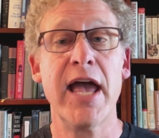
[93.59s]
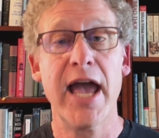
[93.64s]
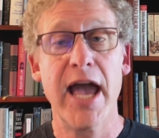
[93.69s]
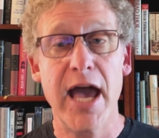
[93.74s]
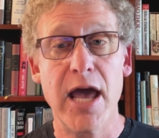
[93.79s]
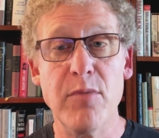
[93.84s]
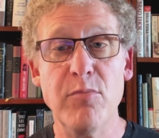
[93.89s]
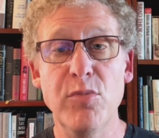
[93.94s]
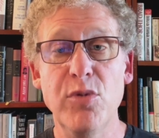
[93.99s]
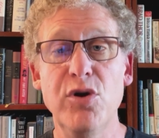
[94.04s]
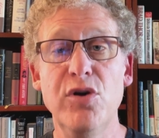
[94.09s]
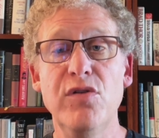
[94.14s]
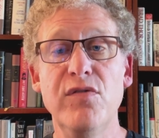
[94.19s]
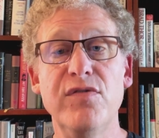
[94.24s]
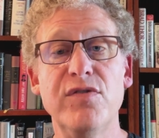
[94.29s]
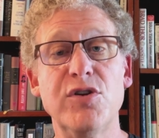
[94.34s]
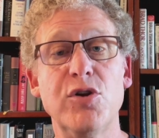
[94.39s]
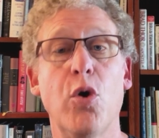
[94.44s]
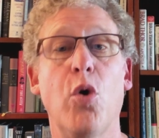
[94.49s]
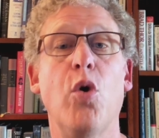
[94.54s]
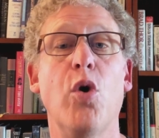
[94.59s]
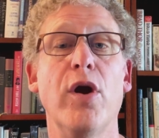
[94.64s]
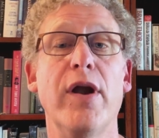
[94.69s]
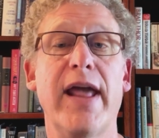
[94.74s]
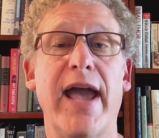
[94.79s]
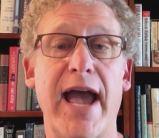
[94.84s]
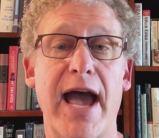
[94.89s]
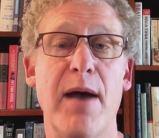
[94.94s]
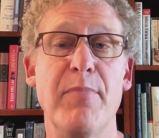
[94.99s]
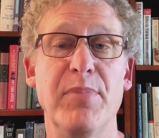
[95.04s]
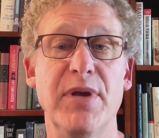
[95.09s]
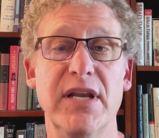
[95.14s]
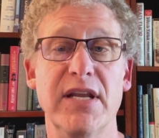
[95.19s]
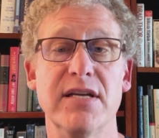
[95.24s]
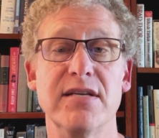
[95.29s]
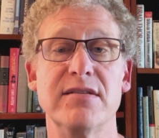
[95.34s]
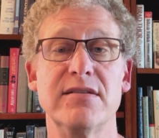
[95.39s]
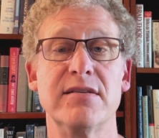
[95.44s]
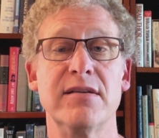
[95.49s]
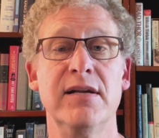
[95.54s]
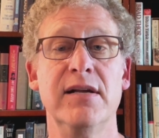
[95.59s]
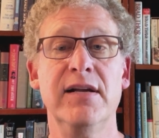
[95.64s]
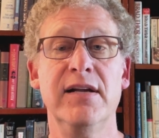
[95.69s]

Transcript: and move toward happiness.